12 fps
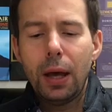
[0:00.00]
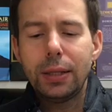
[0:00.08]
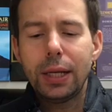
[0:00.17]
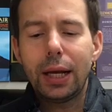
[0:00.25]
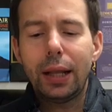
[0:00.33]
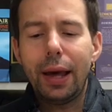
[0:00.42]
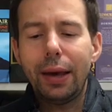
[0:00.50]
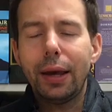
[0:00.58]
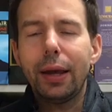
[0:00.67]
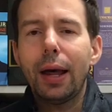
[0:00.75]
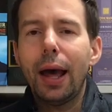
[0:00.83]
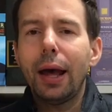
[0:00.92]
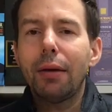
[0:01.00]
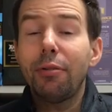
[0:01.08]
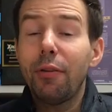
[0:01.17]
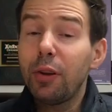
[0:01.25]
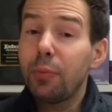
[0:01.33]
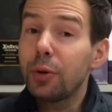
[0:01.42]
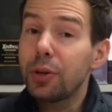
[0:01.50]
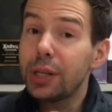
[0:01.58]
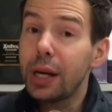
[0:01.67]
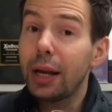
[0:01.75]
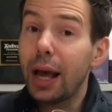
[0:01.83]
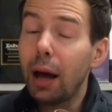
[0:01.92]
Did I like it at
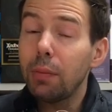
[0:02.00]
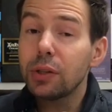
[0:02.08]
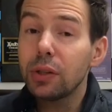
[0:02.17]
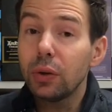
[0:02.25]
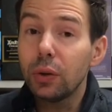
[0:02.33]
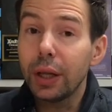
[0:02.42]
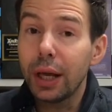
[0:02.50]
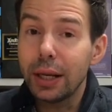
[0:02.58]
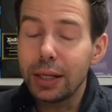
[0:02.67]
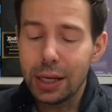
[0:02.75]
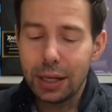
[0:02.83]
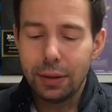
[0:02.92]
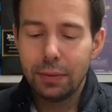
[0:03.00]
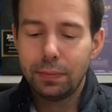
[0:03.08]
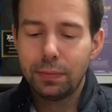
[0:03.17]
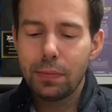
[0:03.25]
50%? Absolutely I did.